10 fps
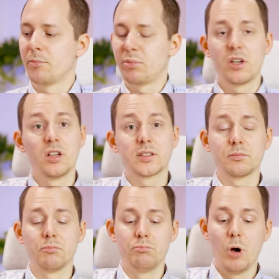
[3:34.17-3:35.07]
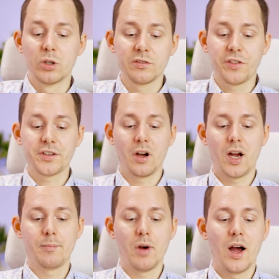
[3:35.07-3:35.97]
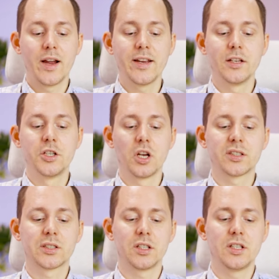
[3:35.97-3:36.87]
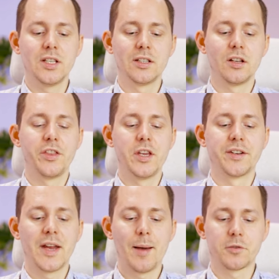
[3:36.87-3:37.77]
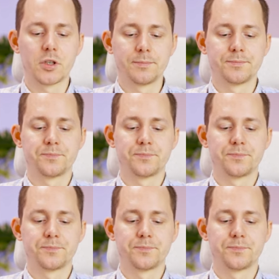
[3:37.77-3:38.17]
because most of the time I just need the adapter.